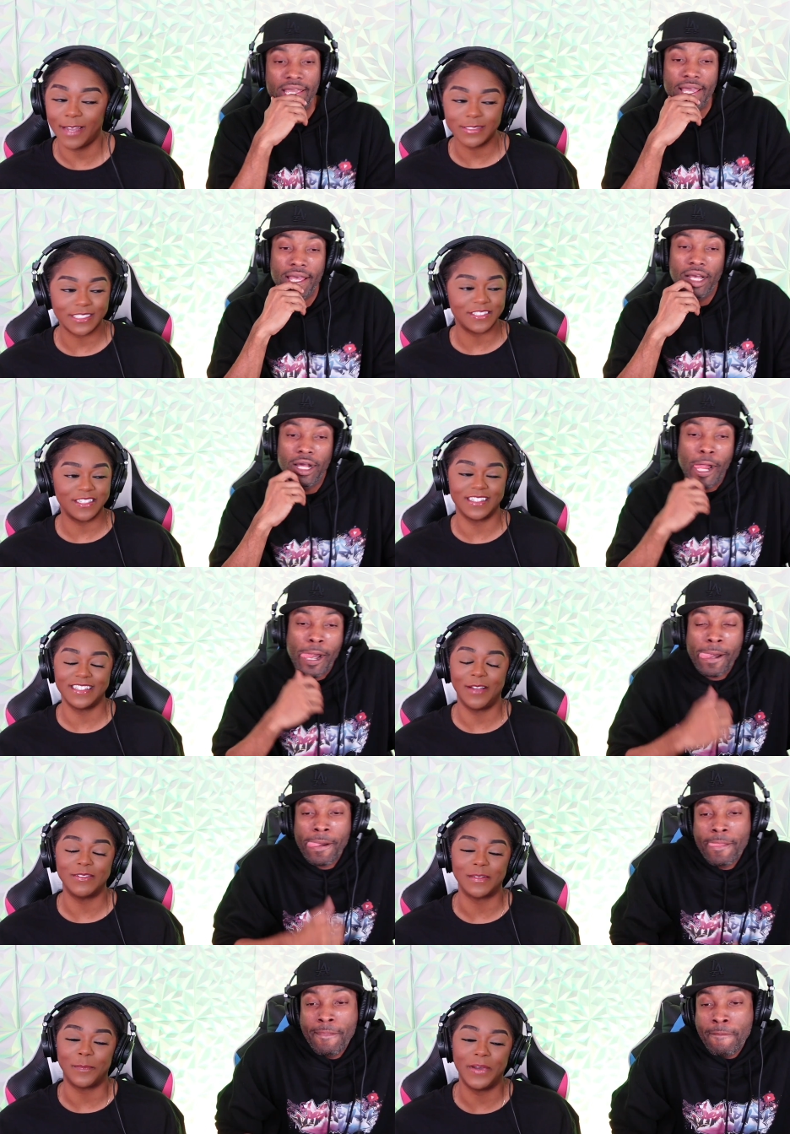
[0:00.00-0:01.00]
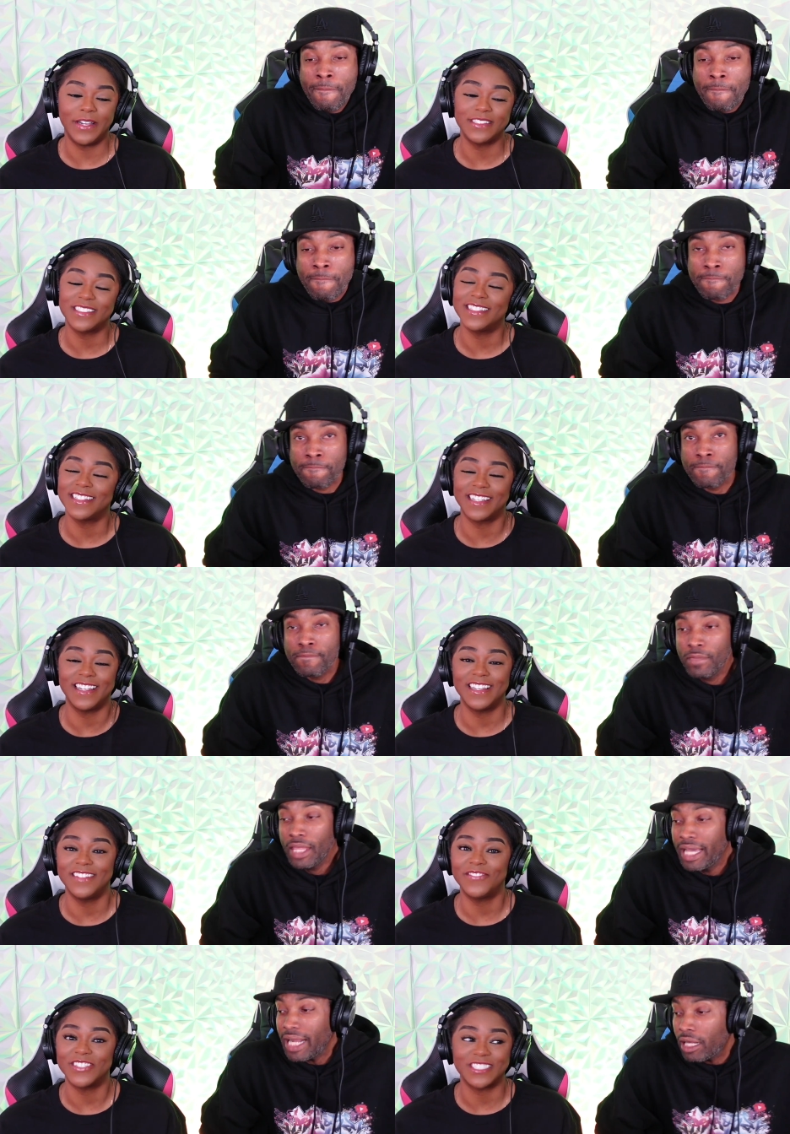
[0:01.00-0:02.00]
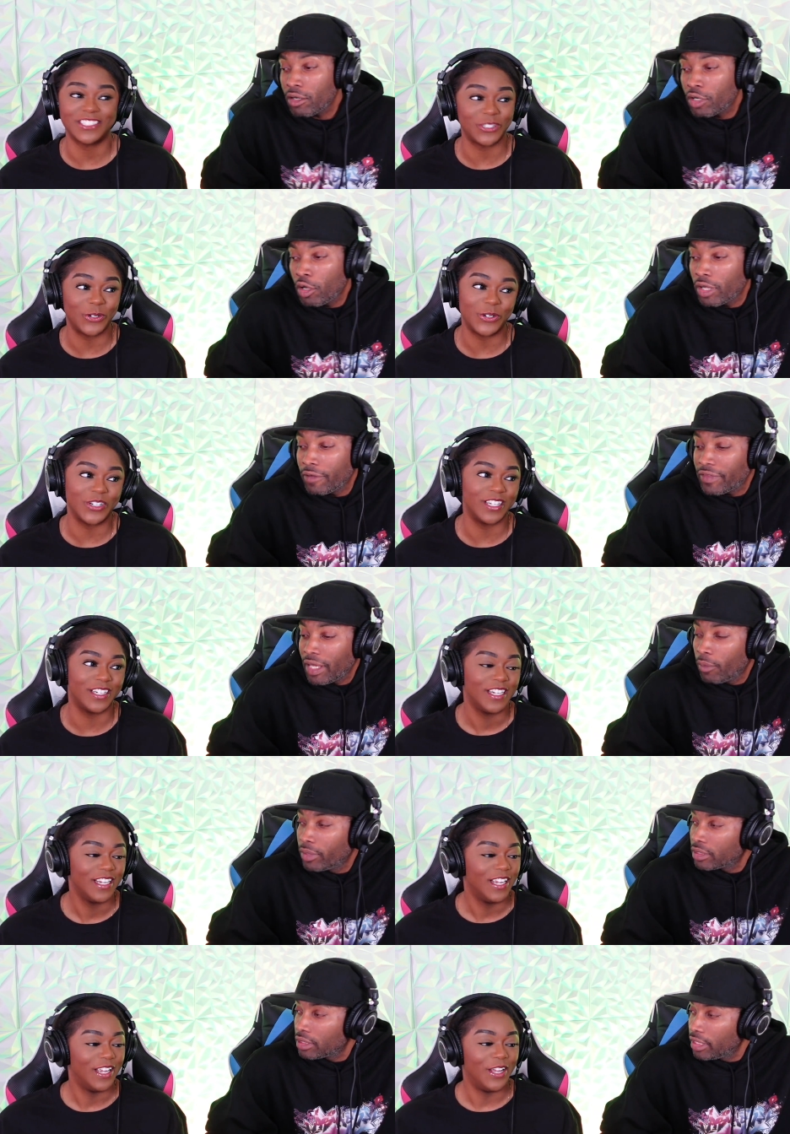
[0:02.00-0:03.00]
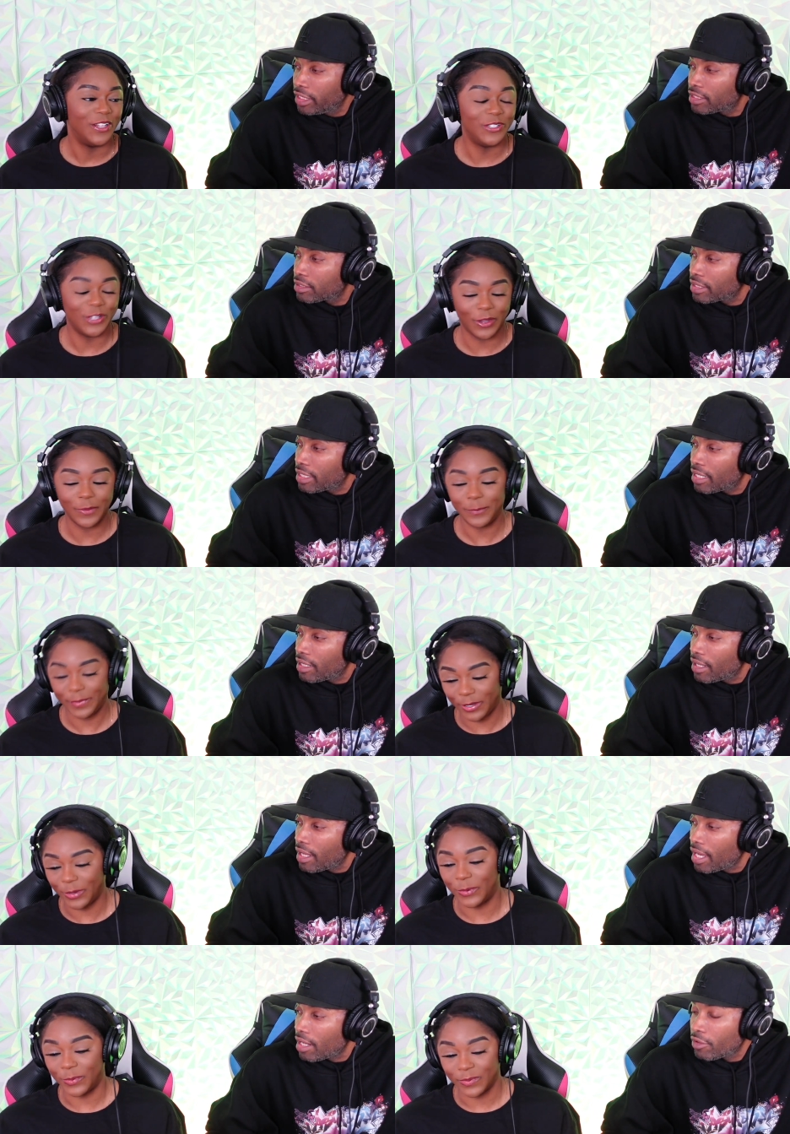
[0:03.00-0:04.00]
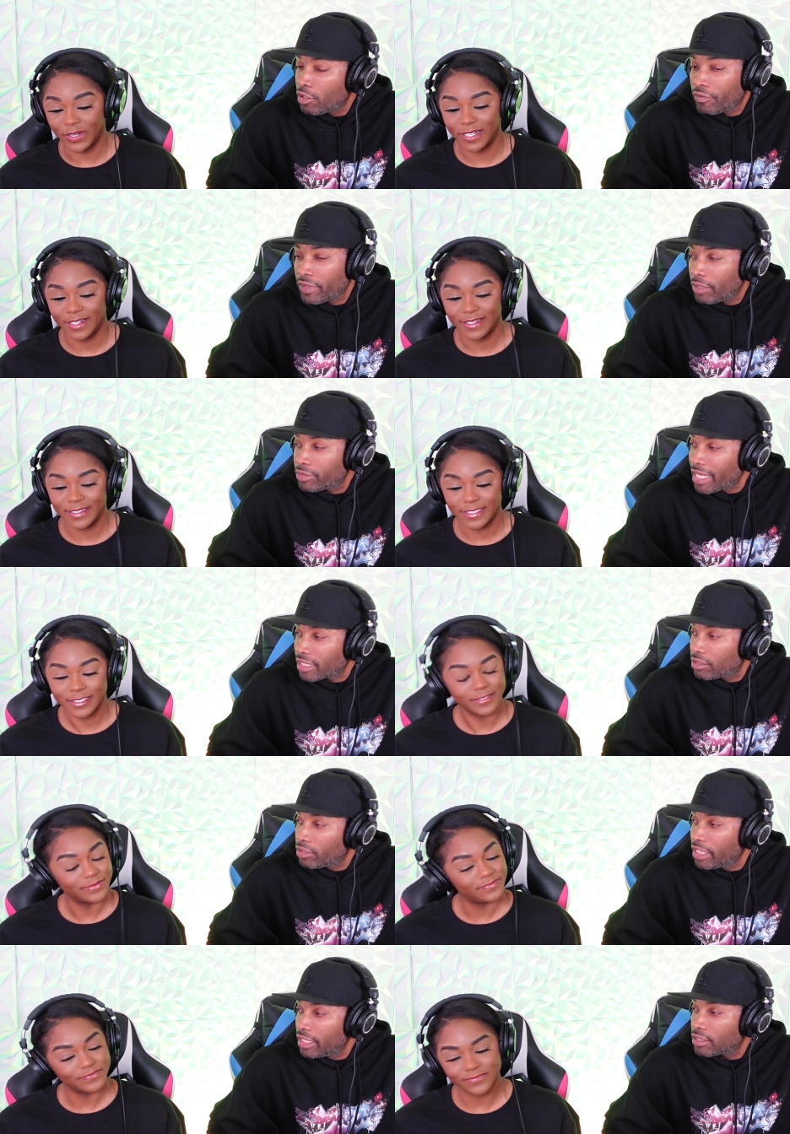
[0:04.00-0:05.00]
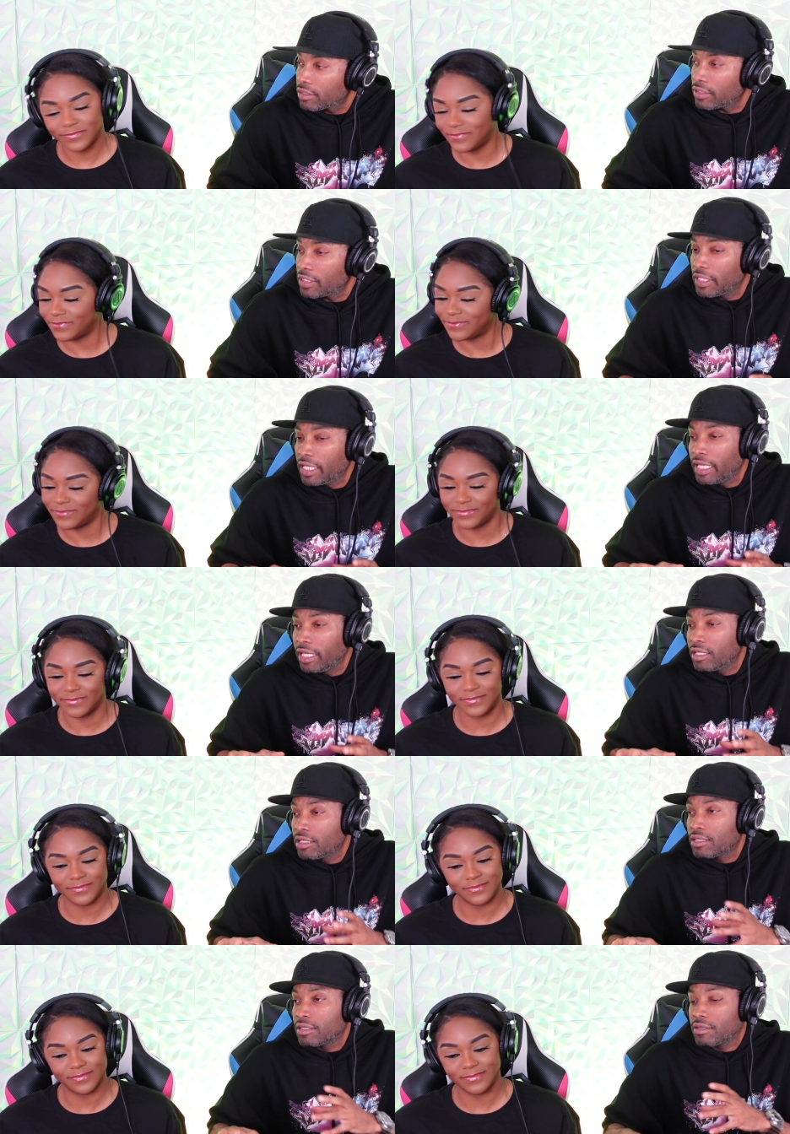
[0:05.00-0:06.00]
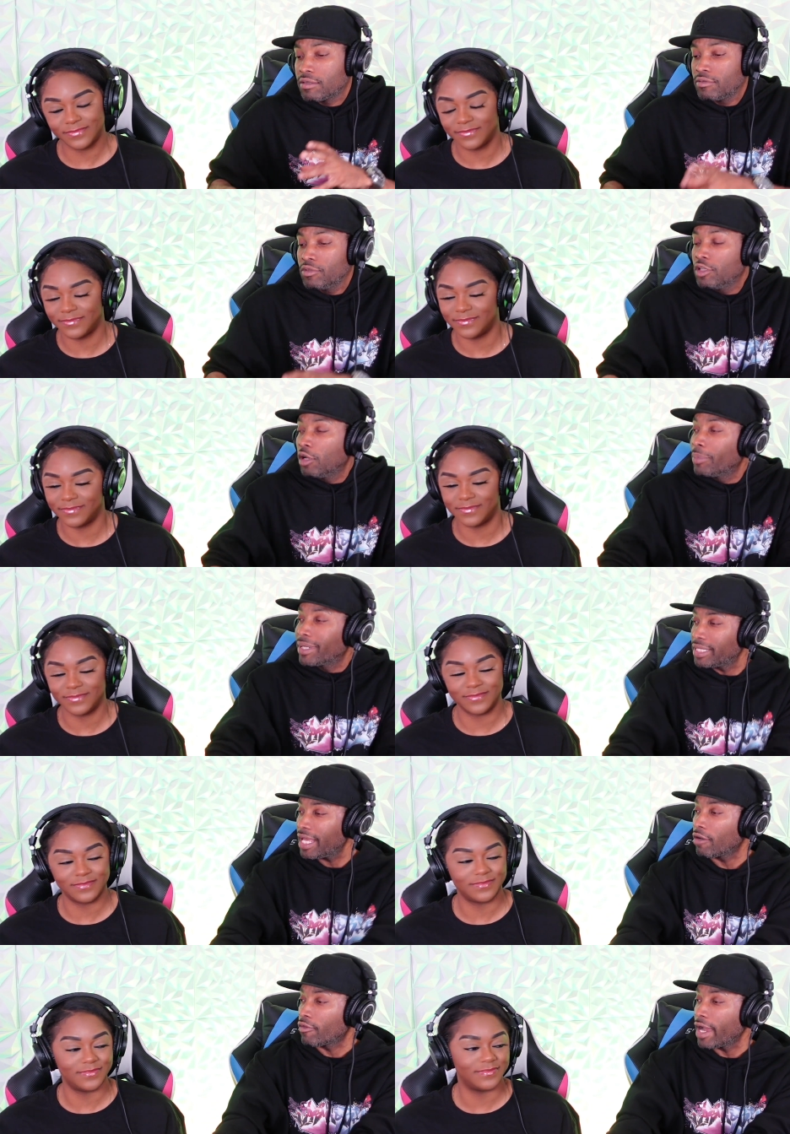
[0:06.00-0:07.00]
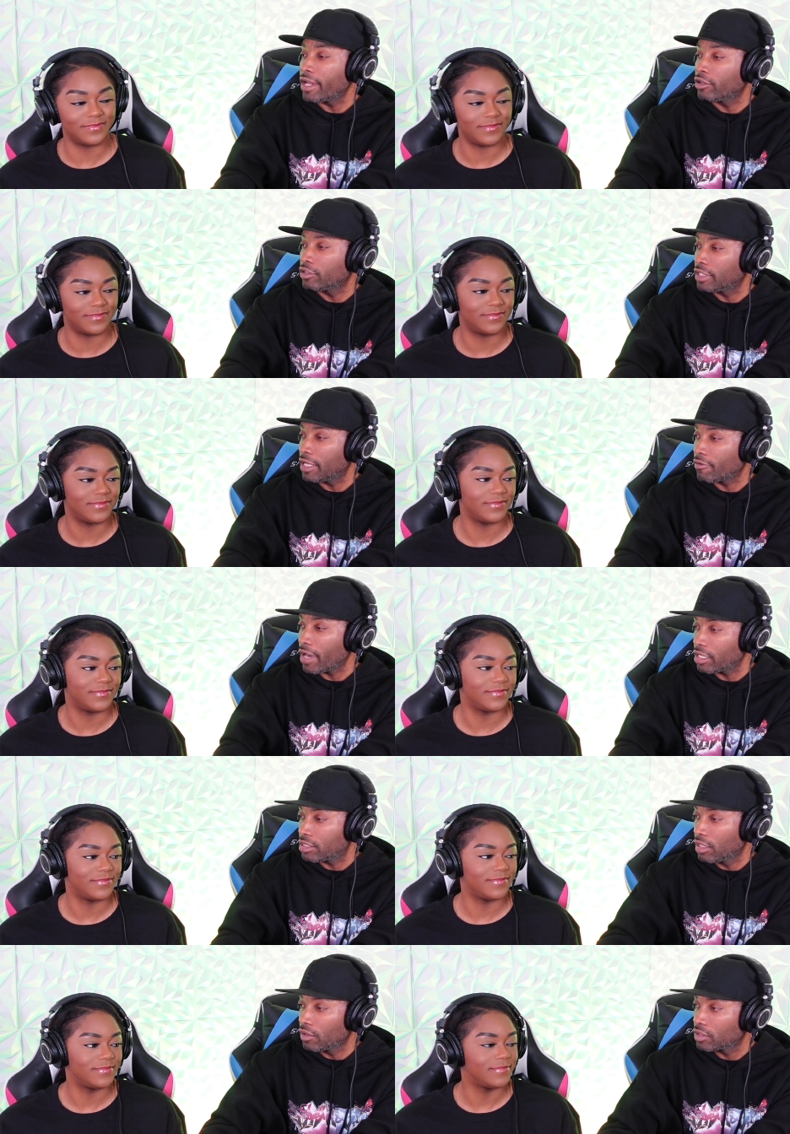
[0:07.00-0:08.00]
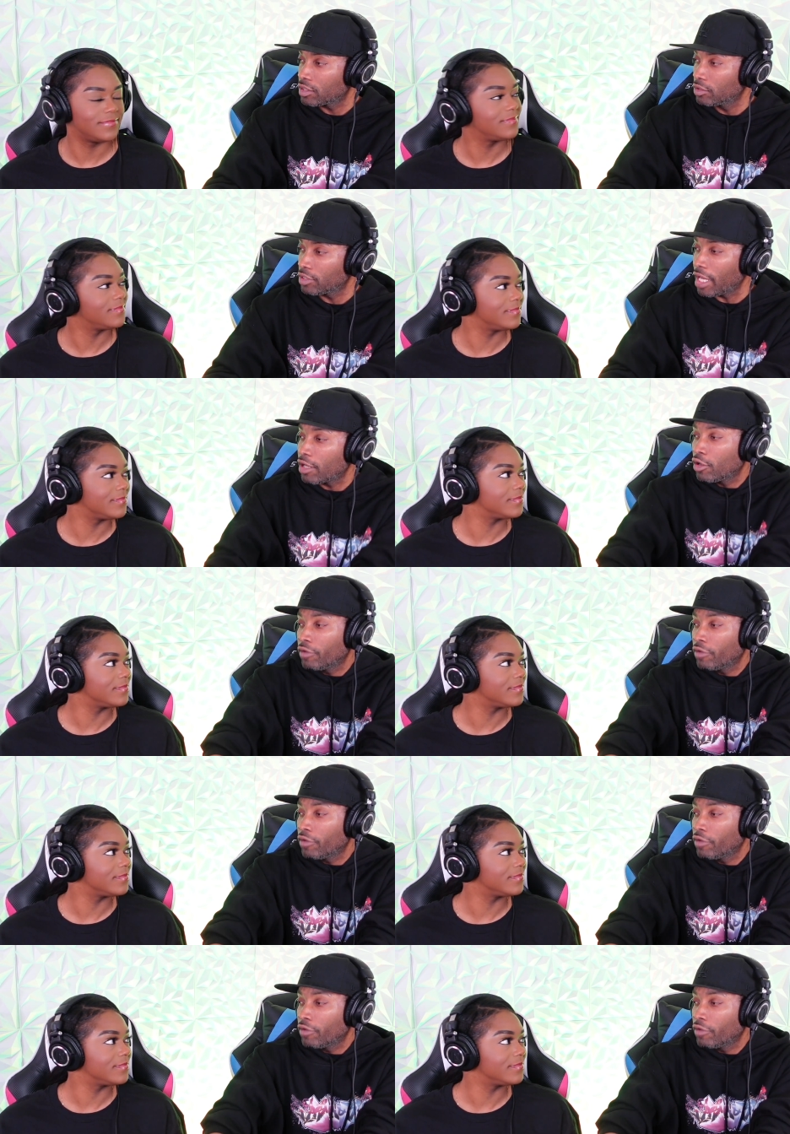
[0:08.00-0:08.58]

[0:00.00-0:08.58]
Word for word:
Speaker 1: yeah. was to the, that was a punch in the gut. And I don't sure. know if that
Speaker 2: was his No blow. I don't know if that was actually his his. You know, because they have writers that write jokes too. So I don't know